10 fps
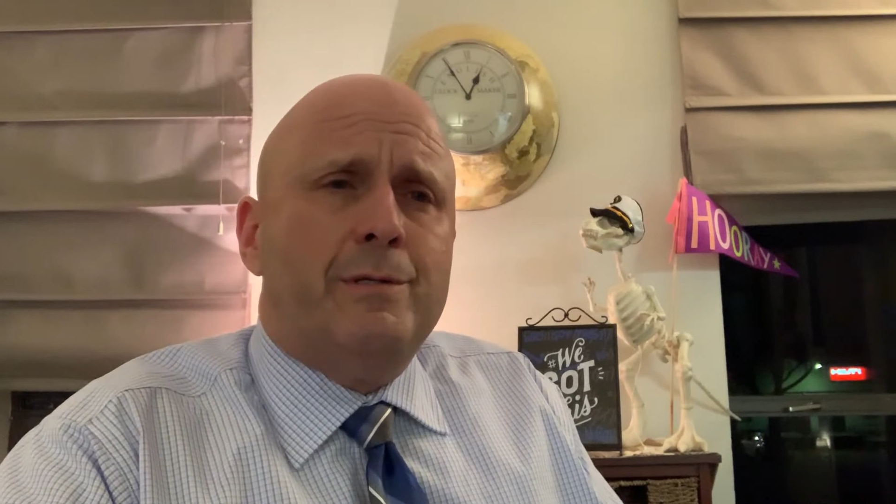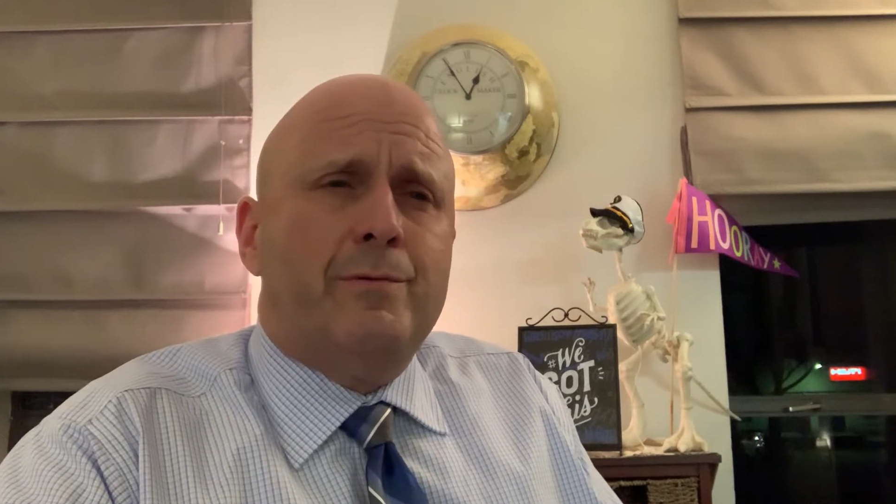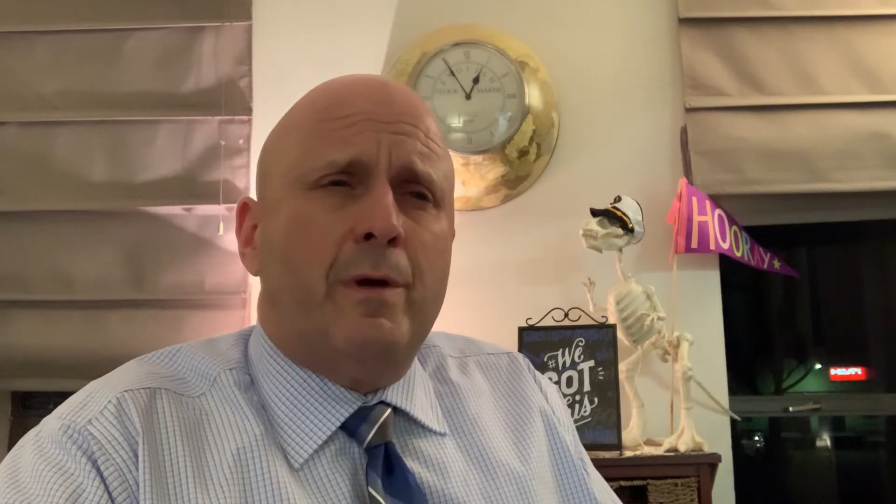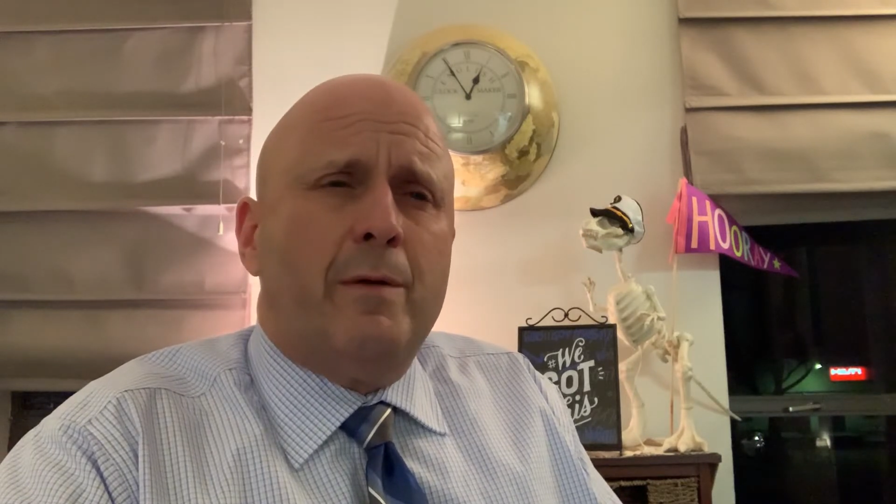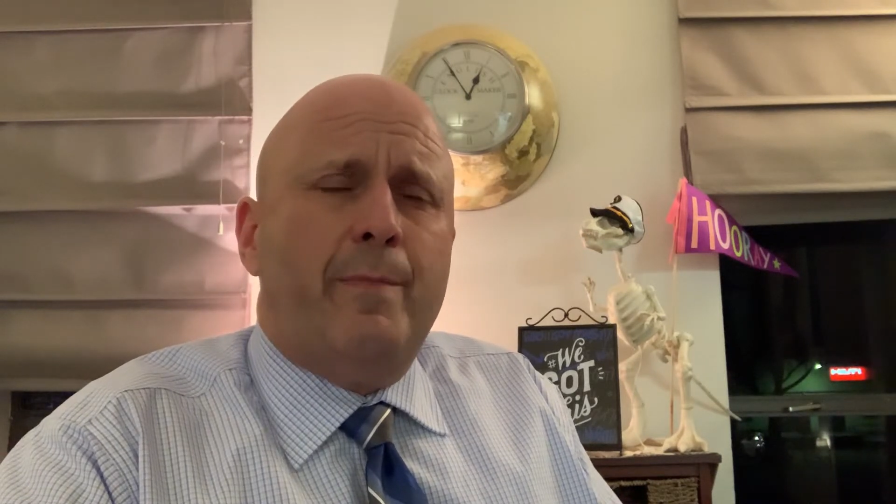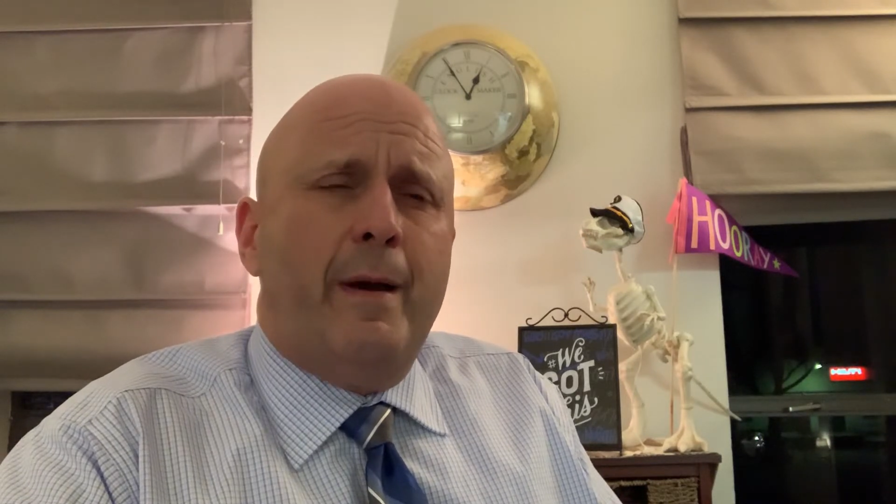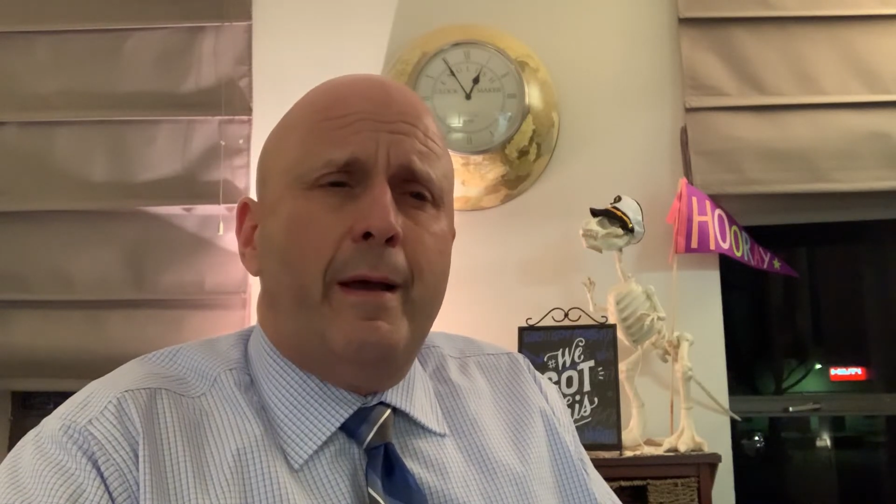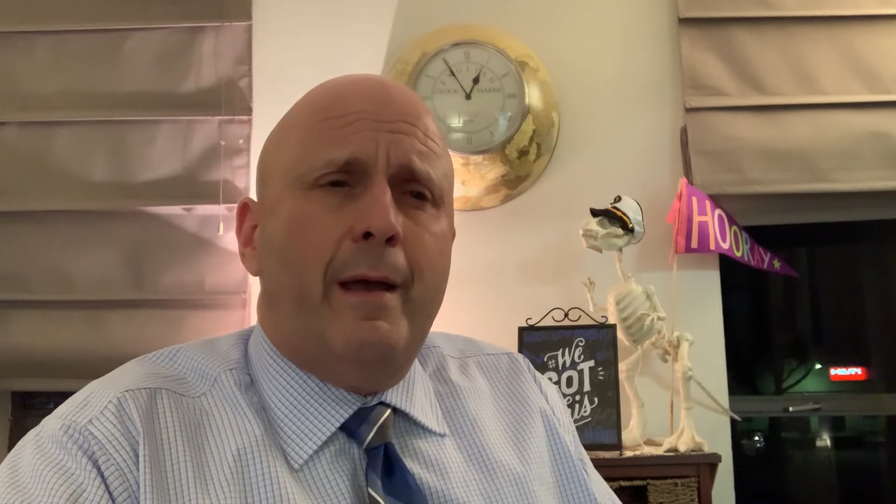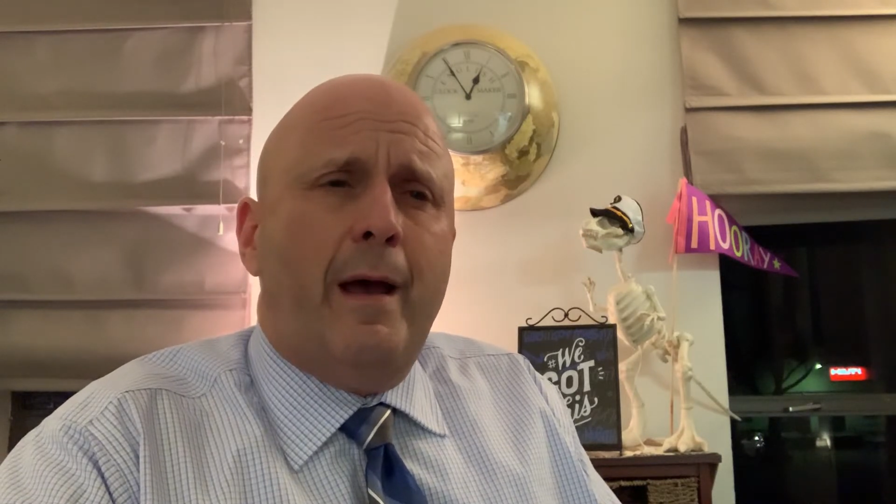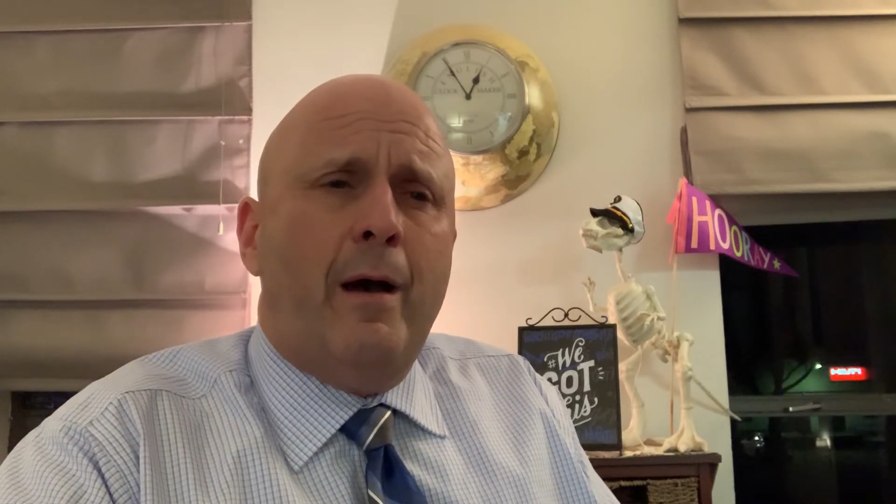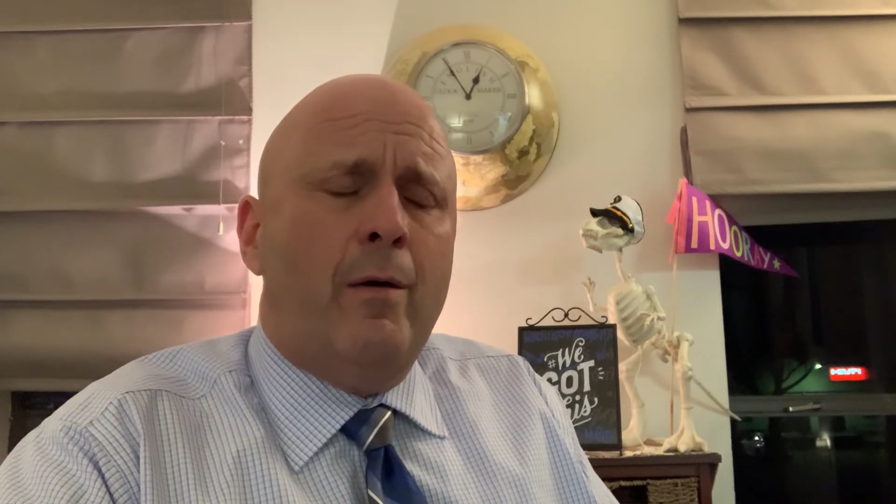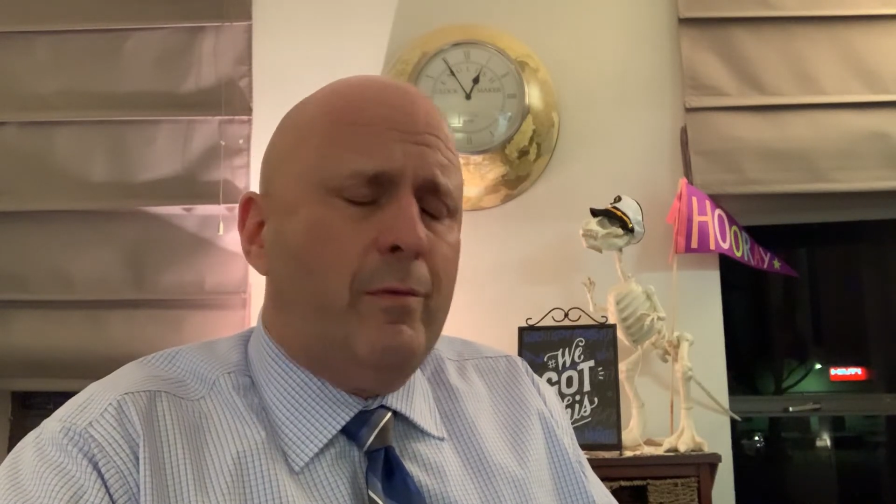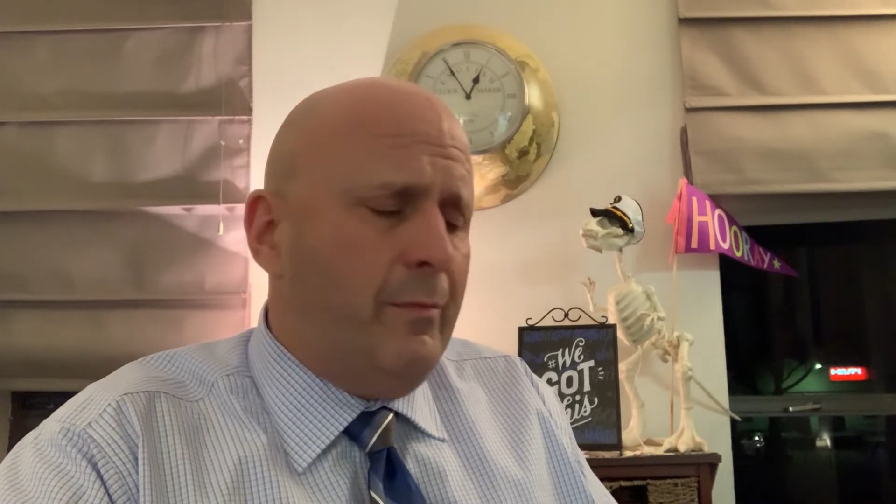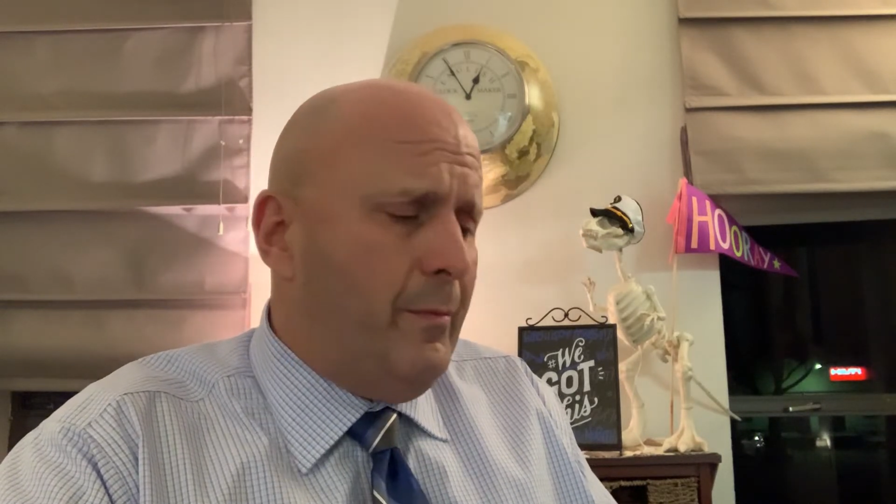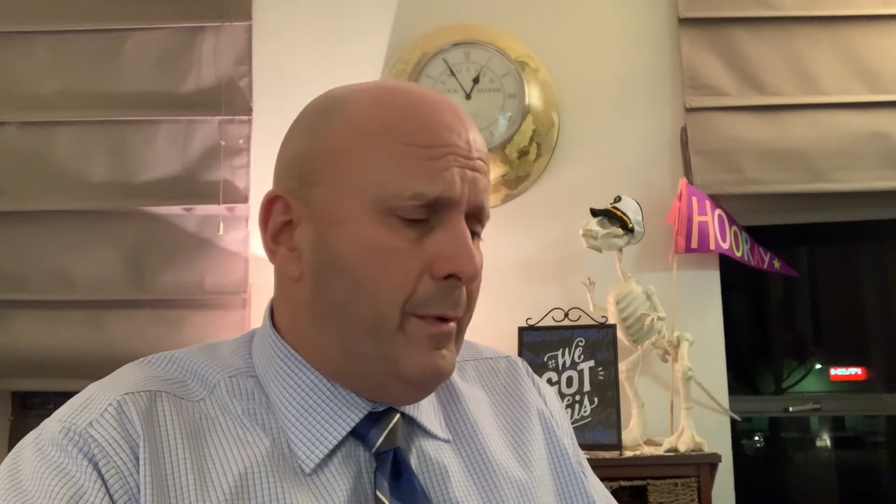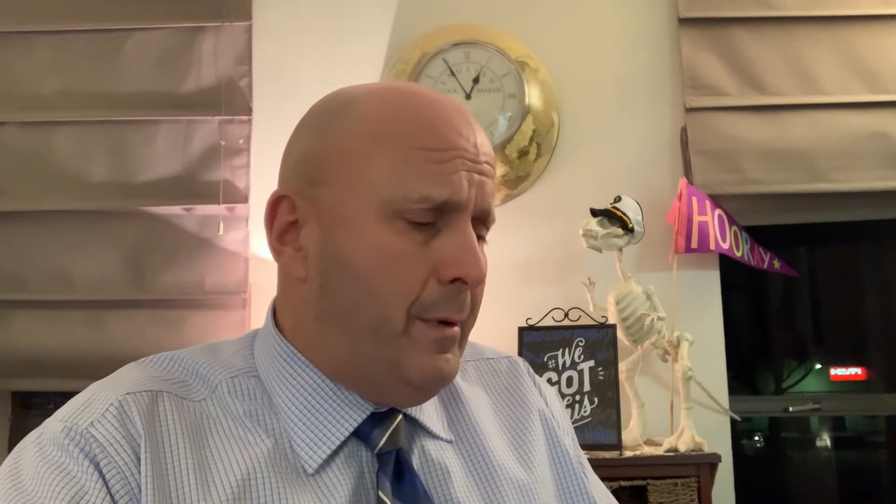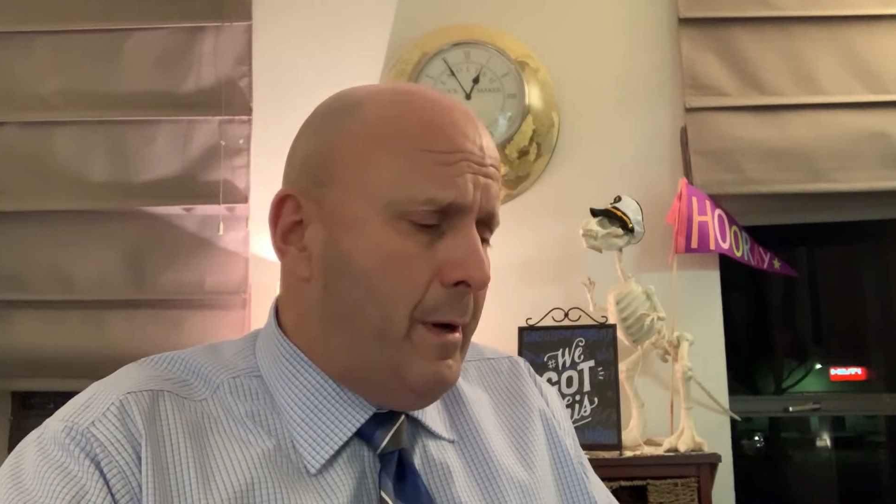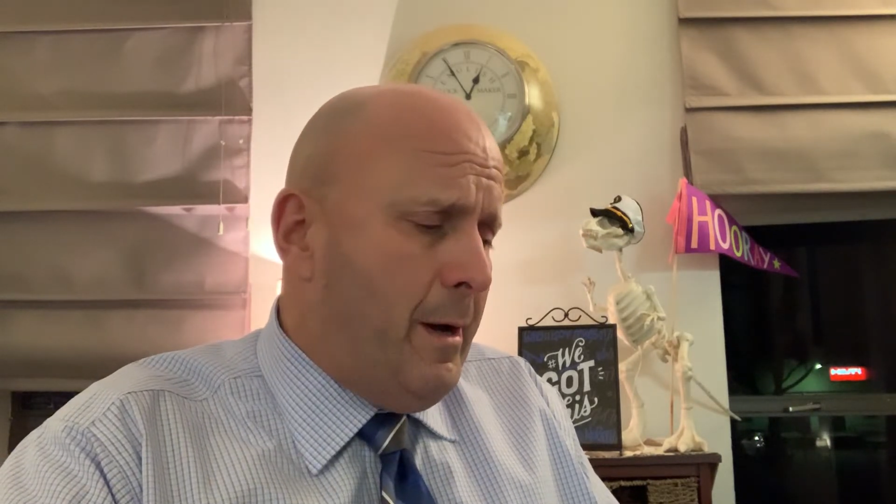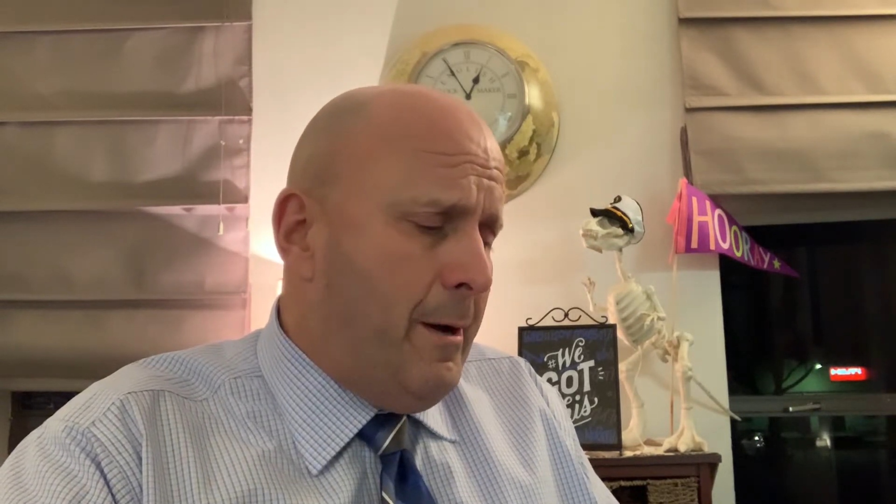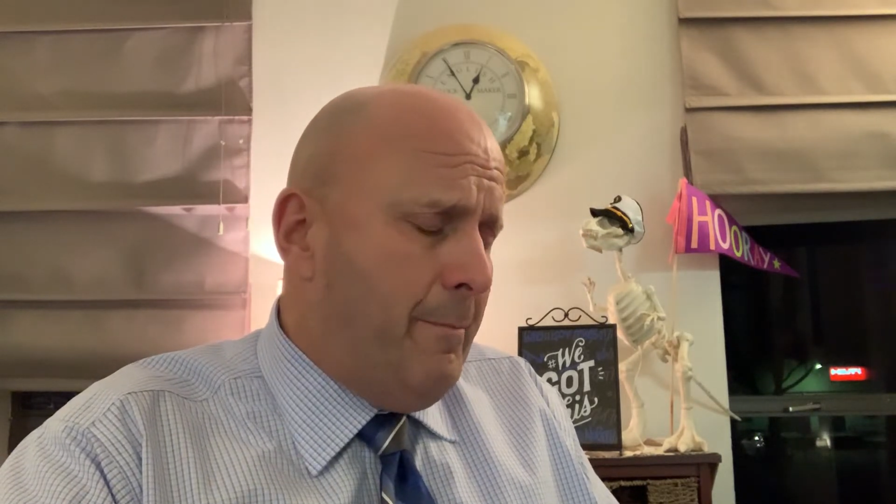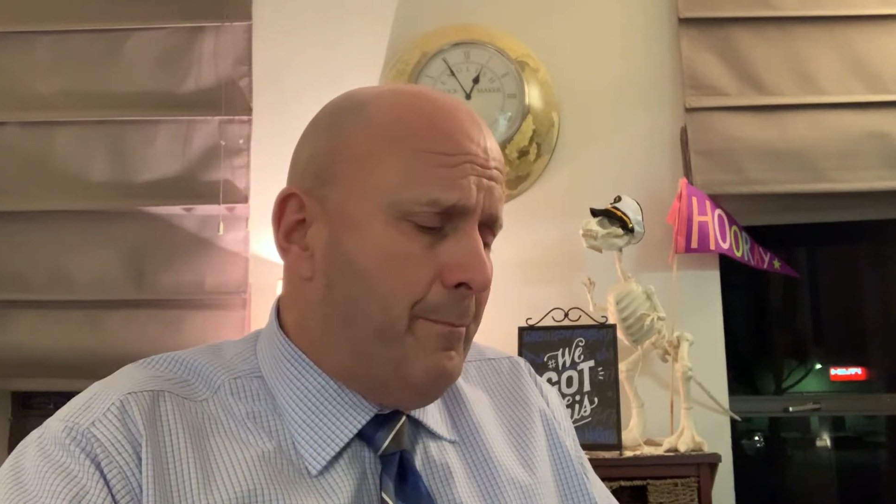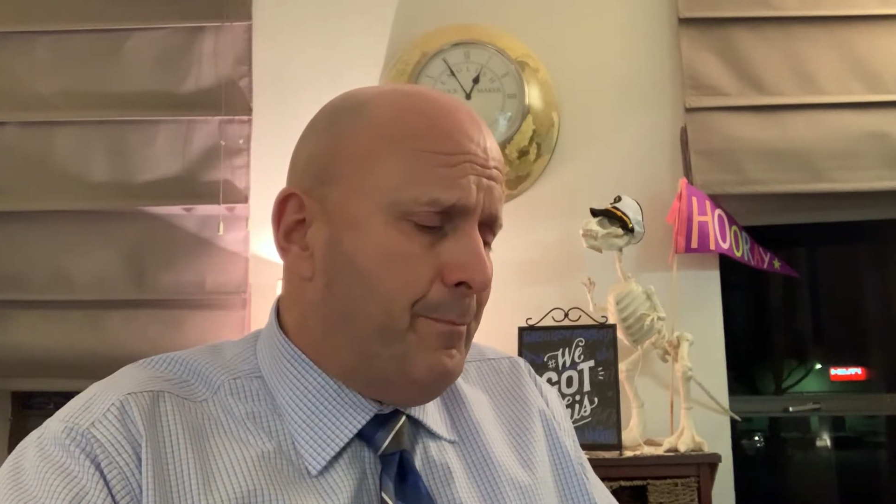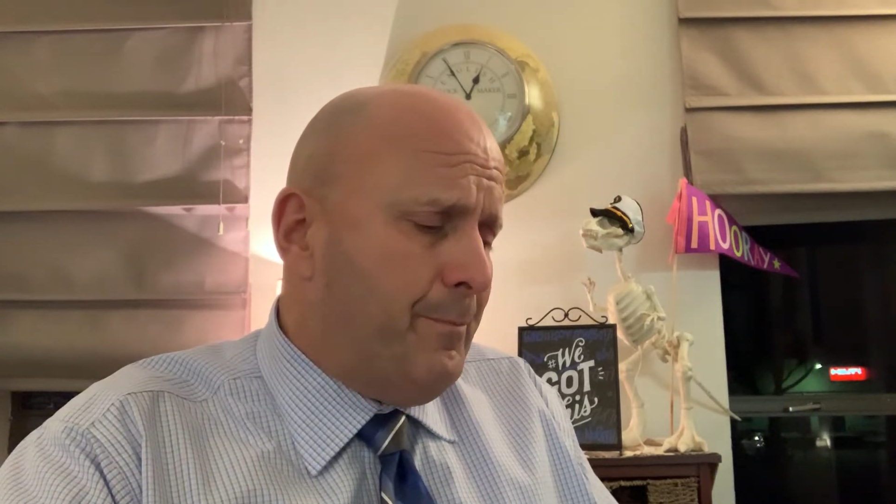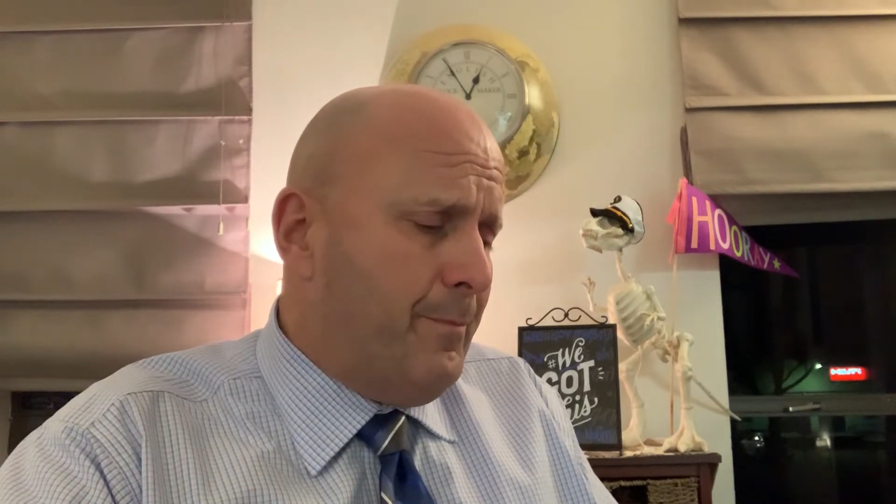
struck by how, um,